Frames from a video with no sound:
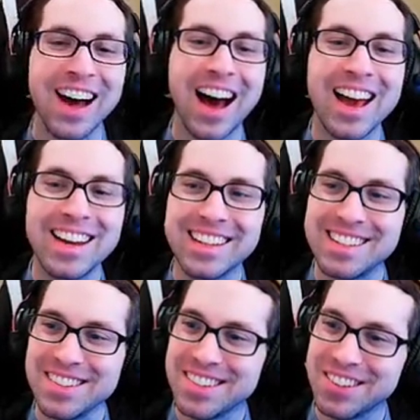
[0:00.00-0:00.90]
I,
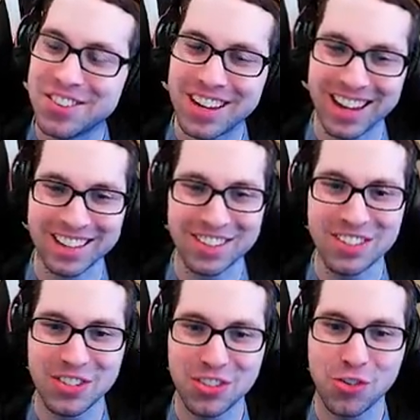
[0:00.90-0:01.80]
okay, this
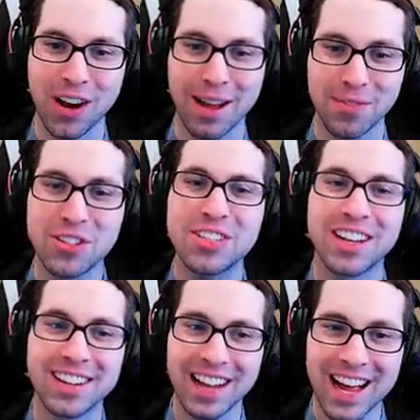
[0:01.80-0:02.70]
is a trap. This is a
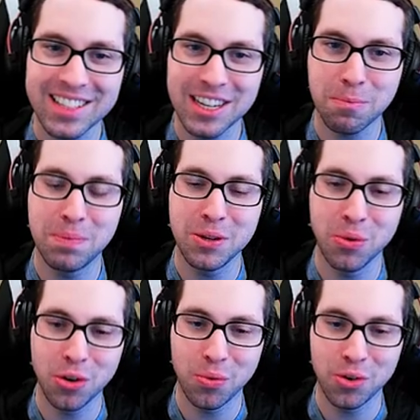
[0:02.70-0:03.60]
classic
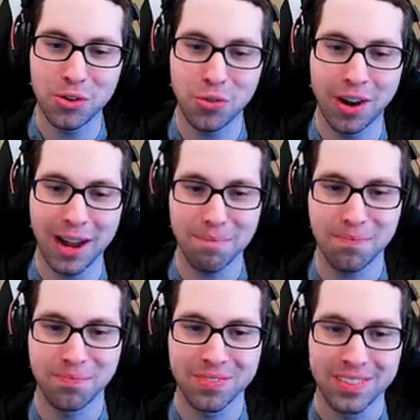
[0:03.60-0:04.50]
B101 trap.
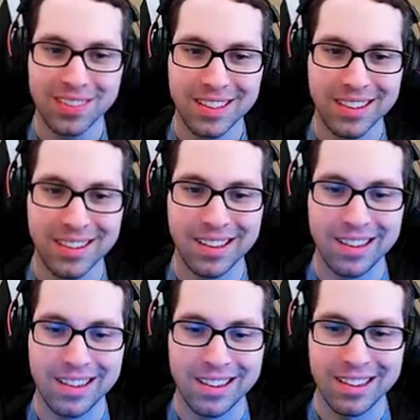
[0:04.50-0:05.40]

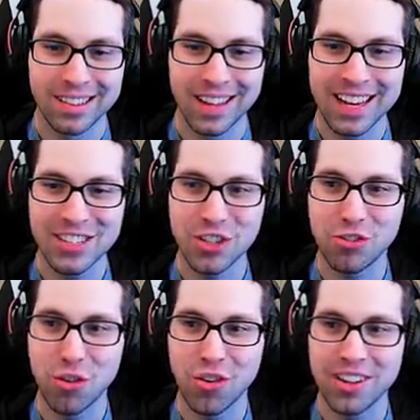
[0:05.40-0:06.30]
Likes to
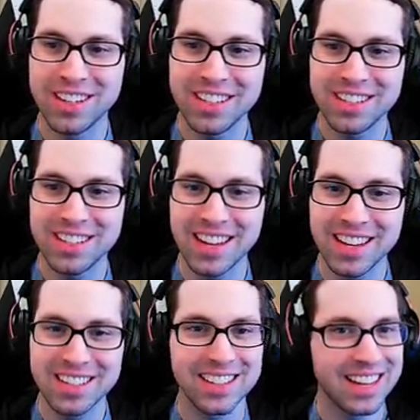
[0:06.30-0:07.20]
throw in these
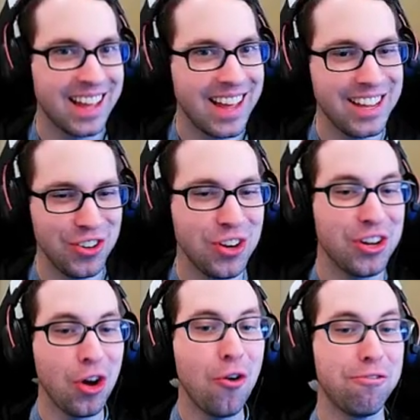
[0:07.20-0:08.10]
things like, hey, you can
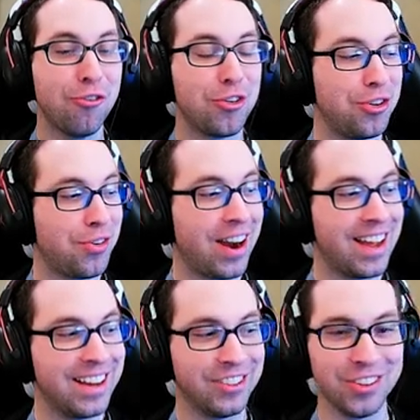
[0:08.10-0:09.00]
go for it,
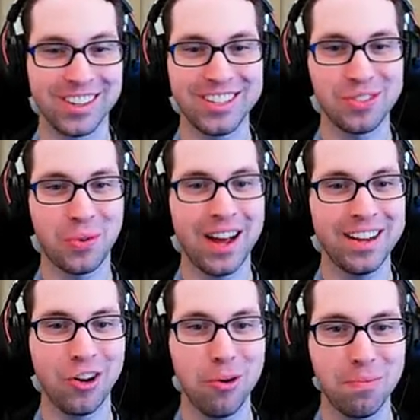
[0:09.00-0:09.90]
Ryan. Look, it's
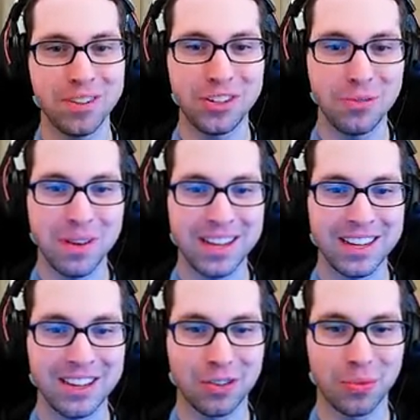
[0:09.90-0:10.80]
wide open. You make
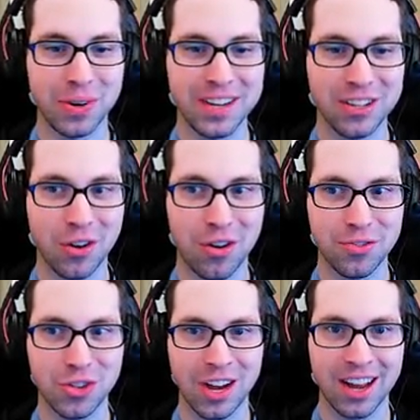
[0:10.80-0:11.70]
it a great golf
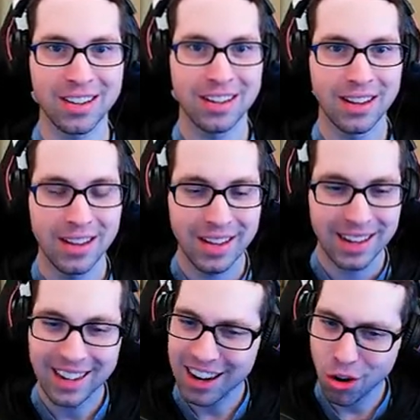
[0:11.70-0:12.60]
shot.
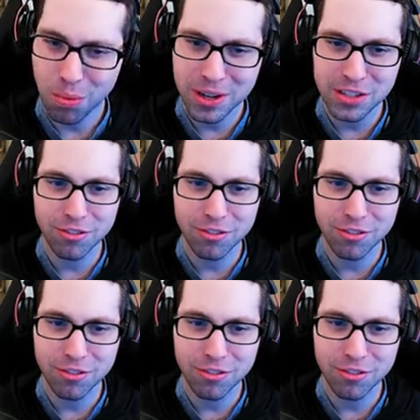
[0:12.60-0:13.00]
And I always